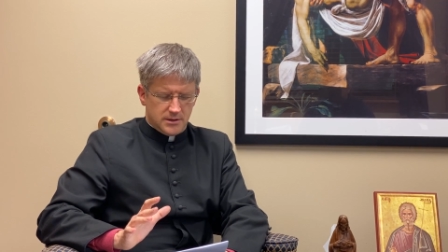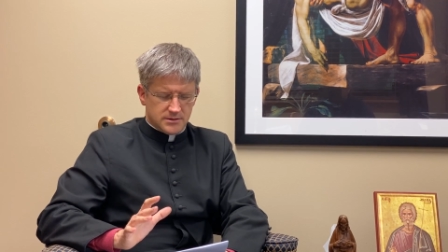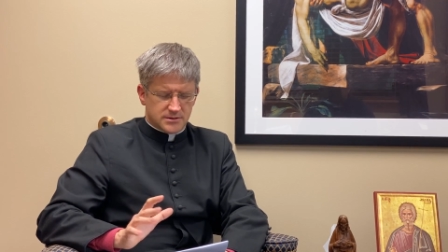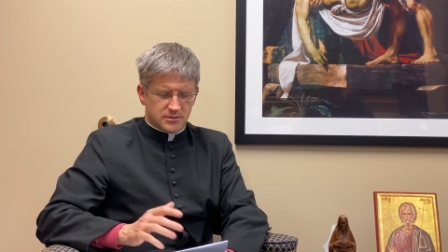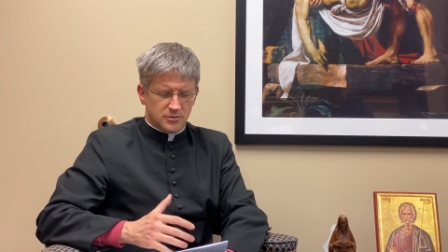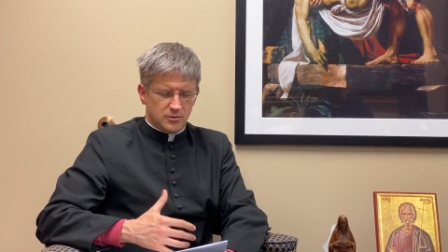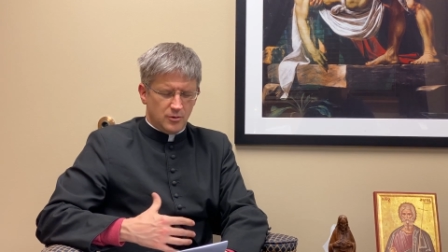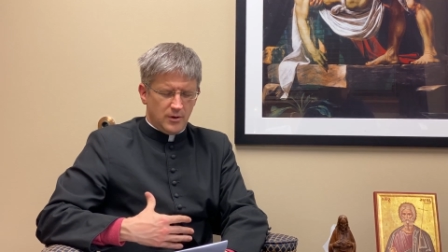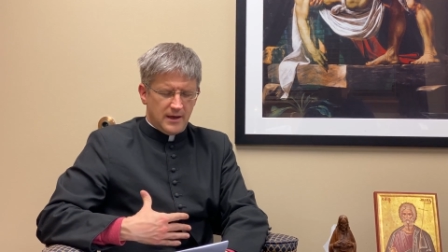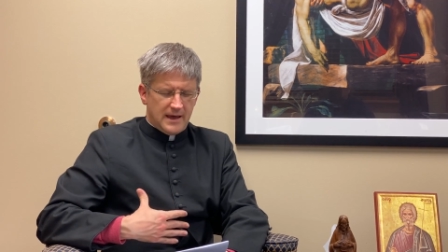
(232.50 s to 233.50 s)
is
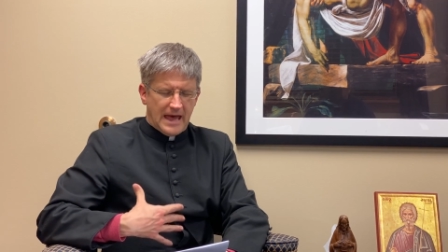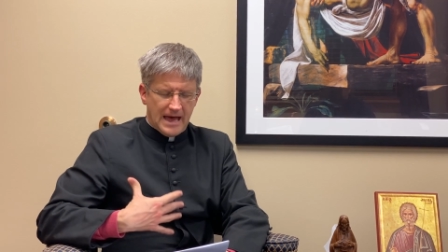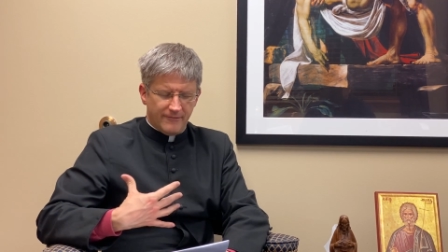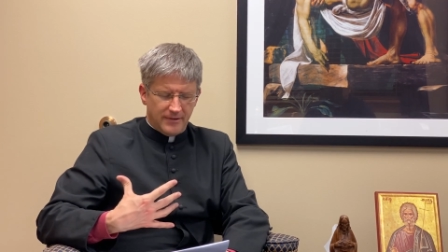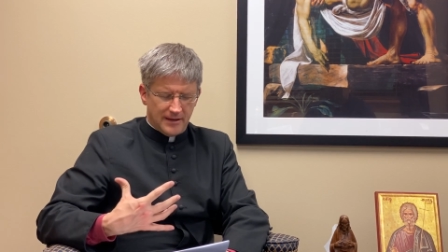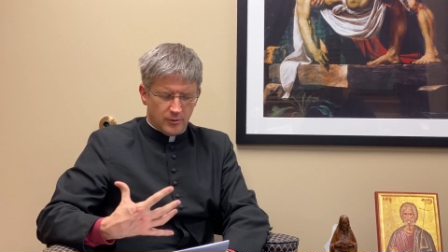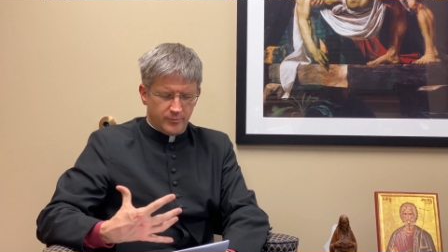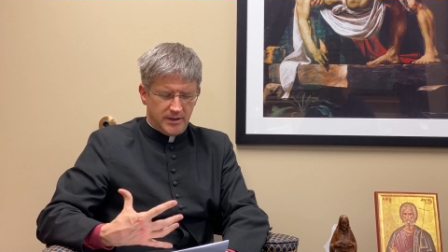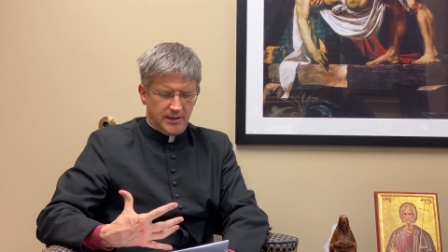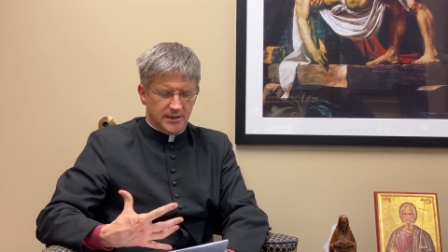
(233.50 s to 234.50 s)
to have that
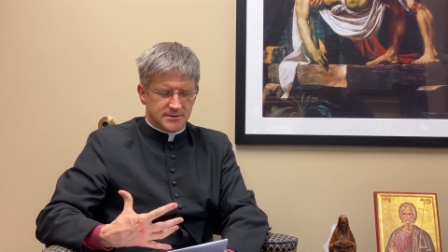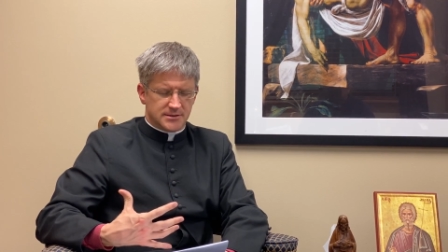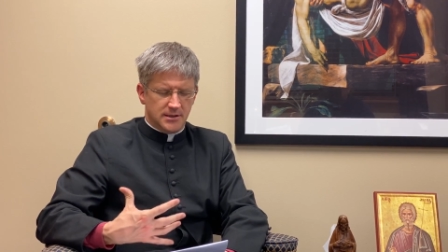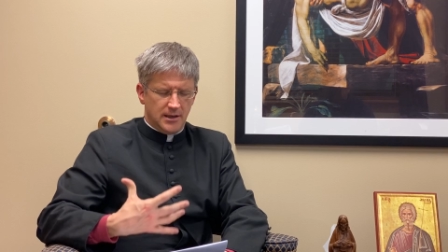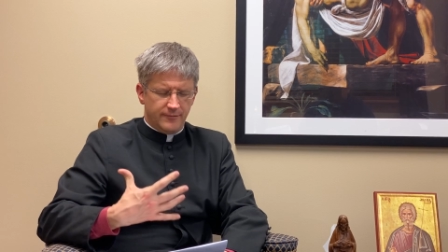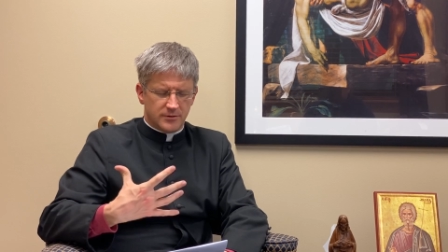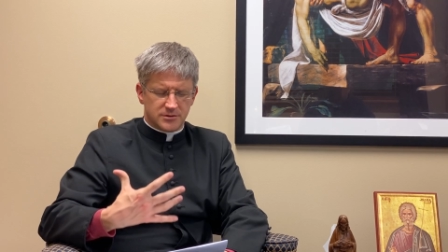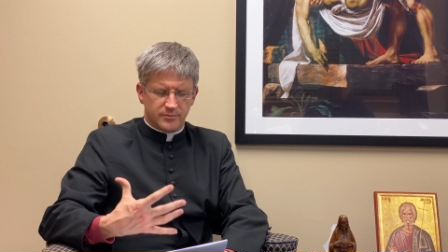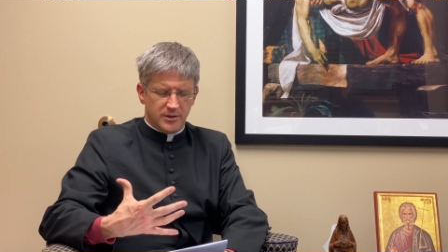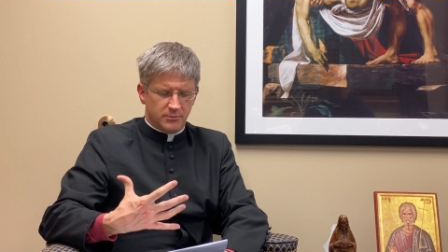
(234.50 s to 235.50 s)
obedience and never
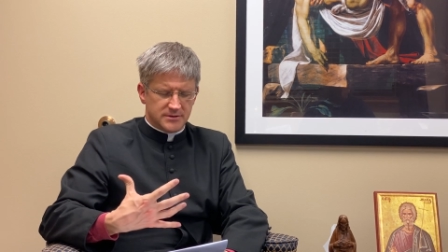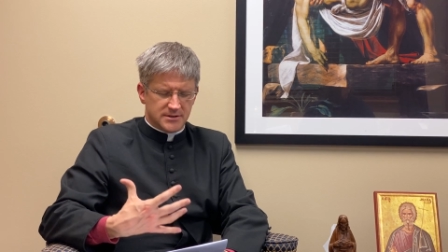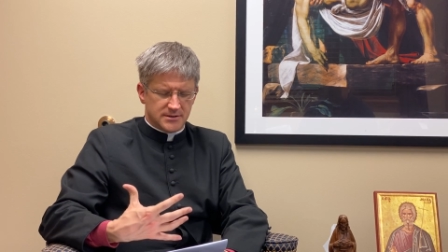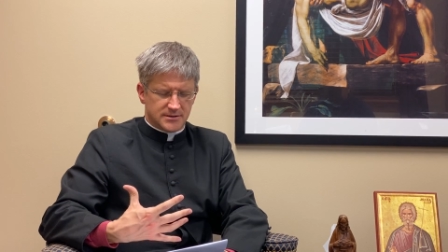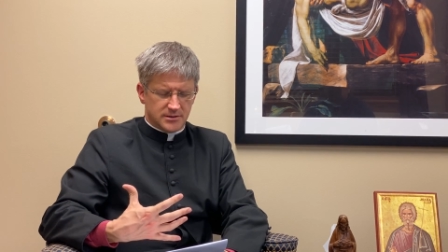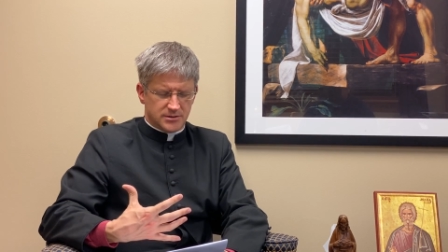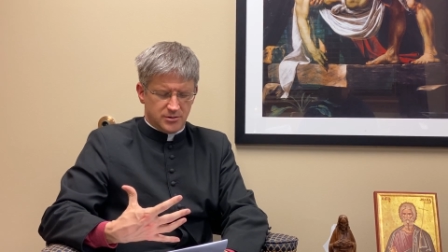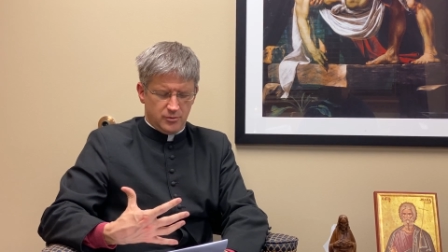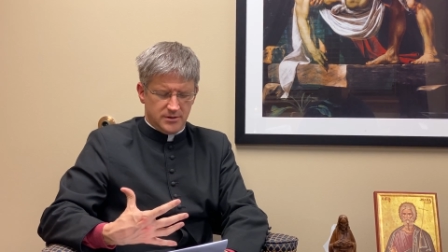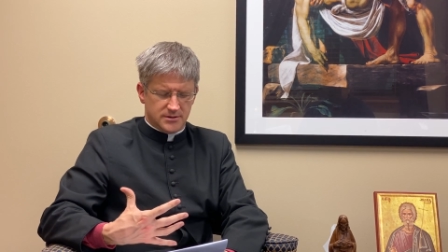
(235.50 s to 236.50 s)
to be resistant
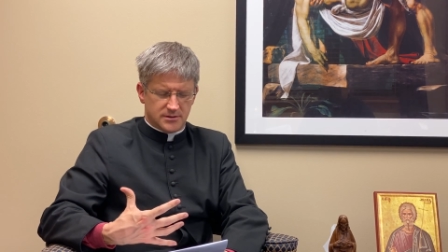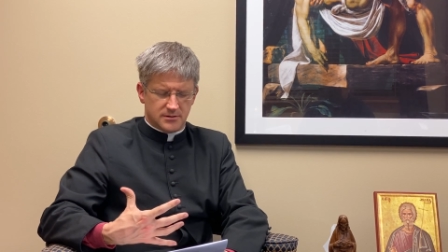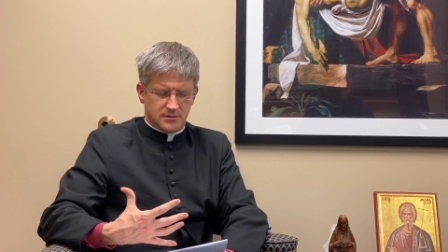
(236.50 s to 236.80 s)
to it